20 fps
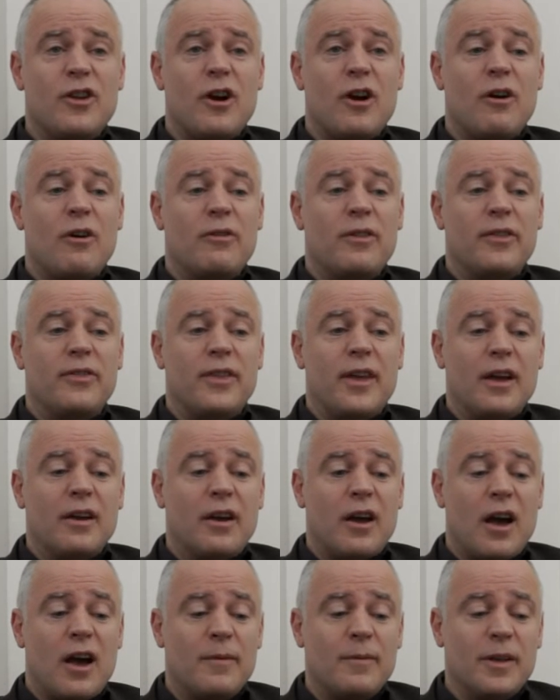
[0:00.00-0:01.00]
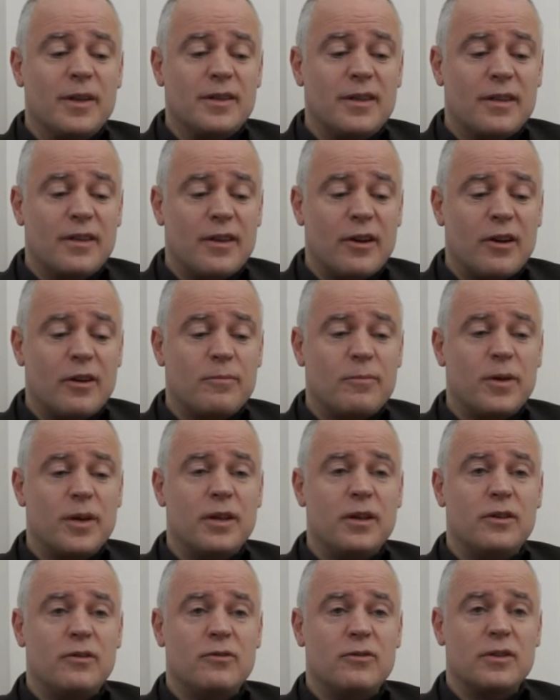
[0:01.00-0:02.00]
know that they are coming to
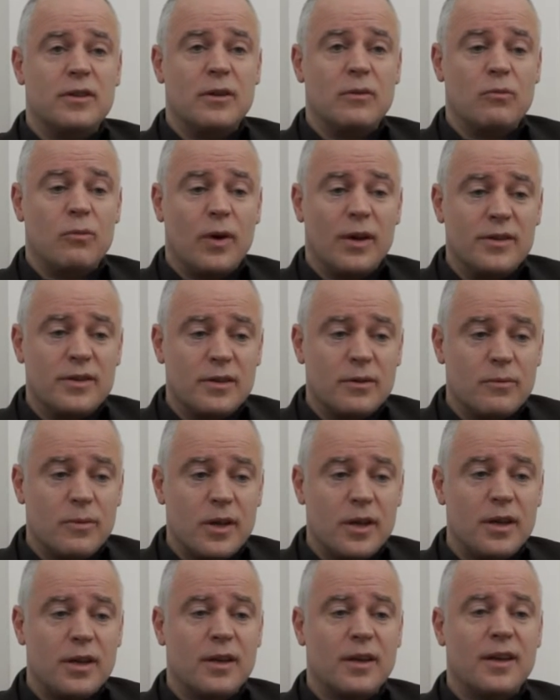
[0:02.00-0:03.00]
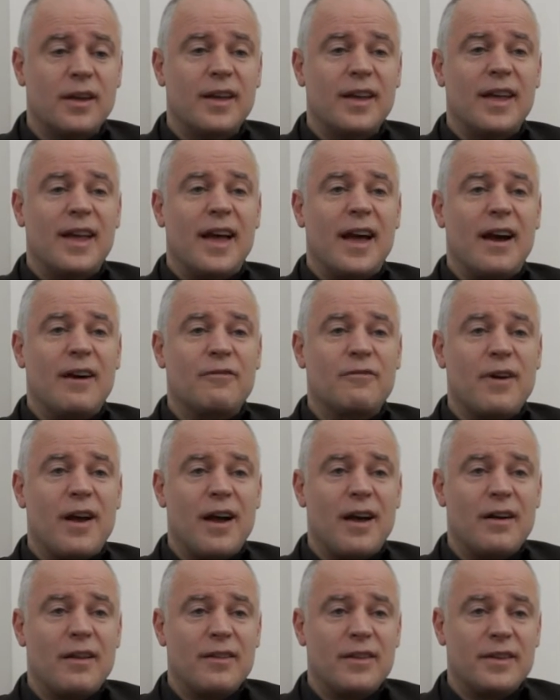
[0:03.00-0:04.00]
therapy usually once a week,
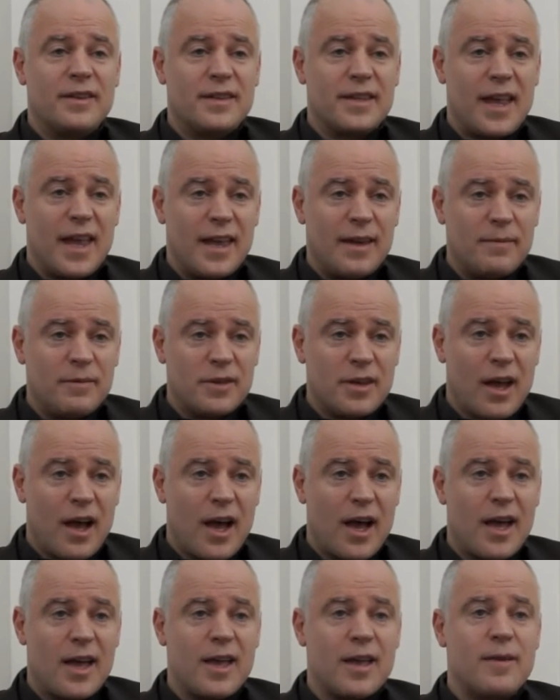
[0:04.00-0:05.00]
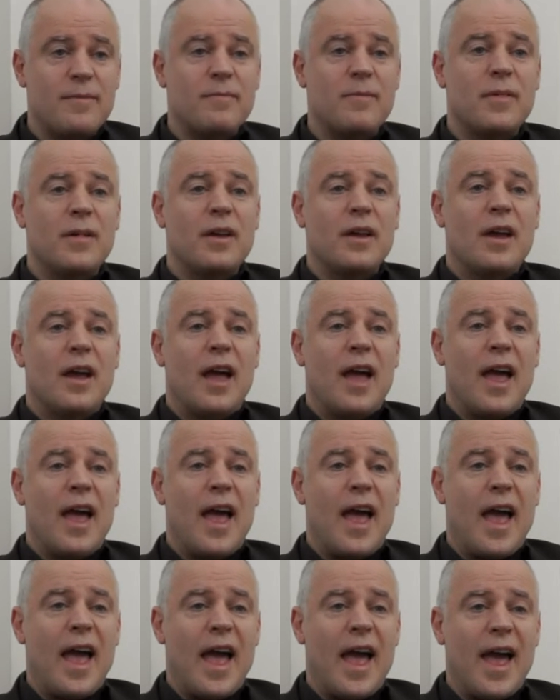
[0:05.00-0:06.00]
around the same time,
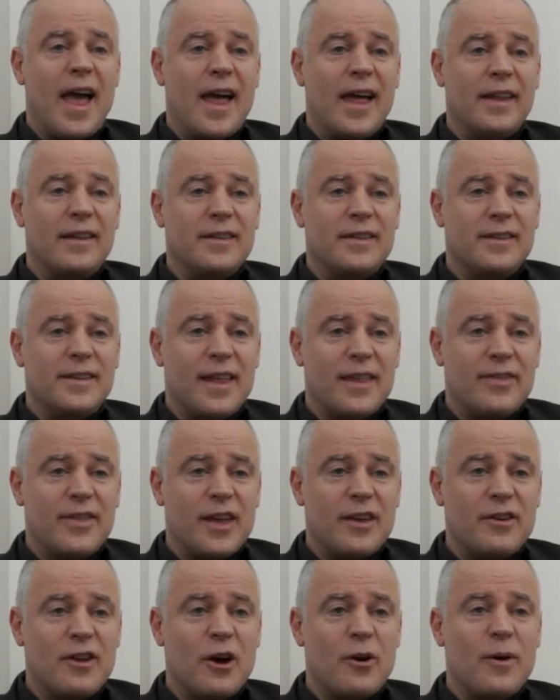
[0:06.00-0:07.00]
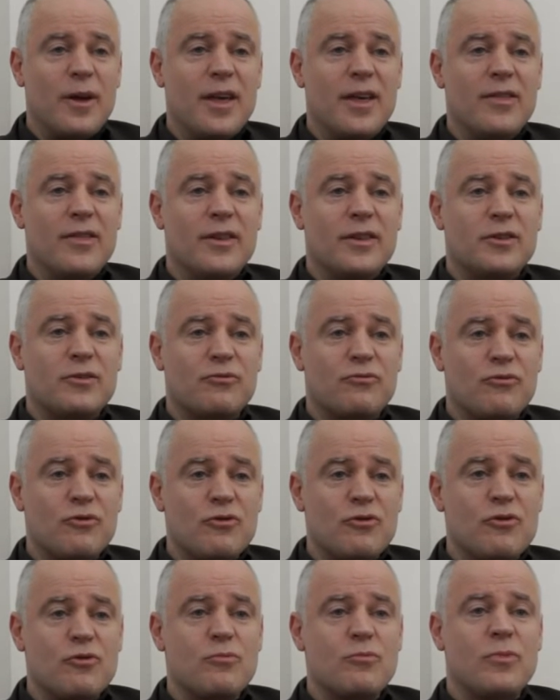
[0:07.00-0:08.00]
and that they know in this
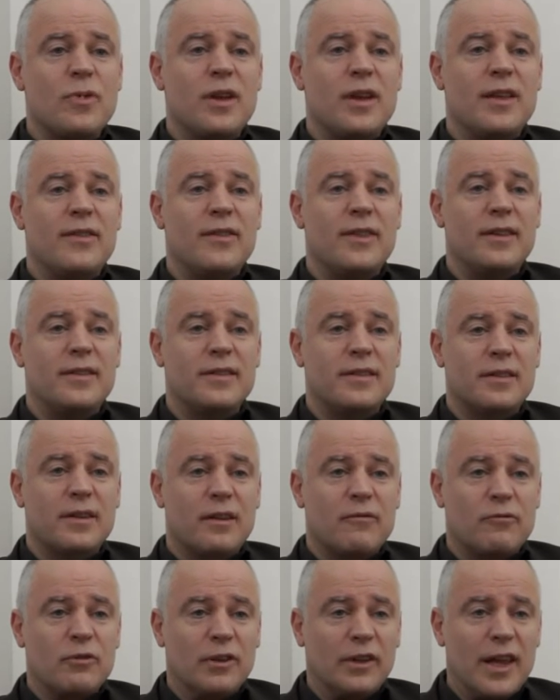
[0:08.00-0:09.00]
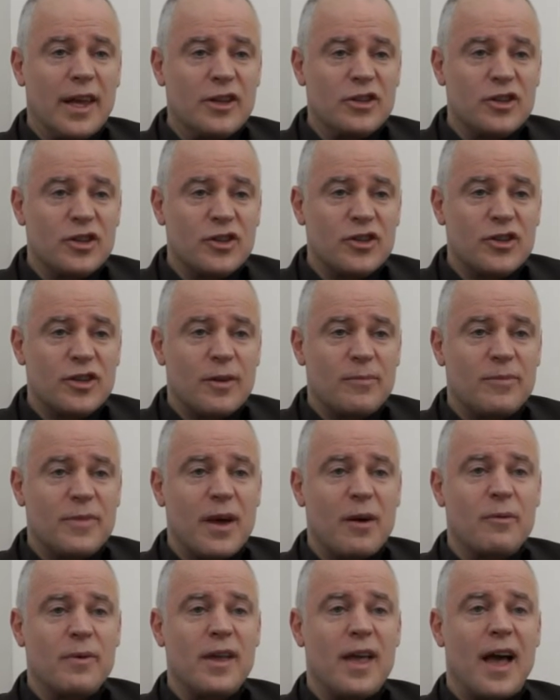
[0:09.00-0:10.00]
room, in this relationship
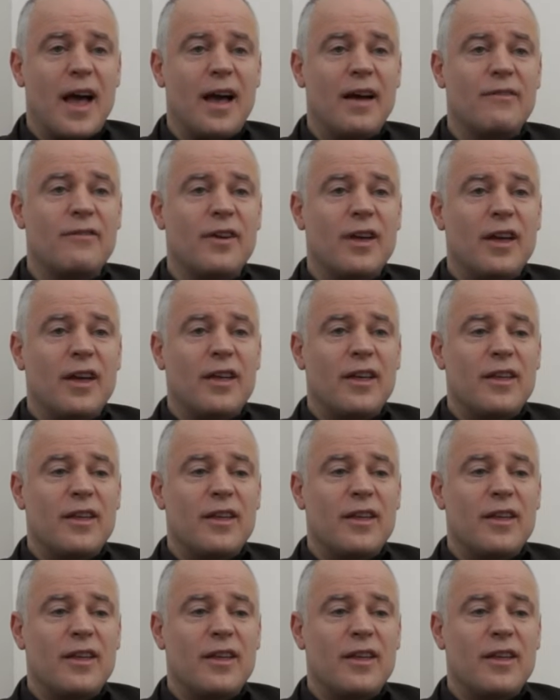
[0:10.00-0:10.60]
that we have,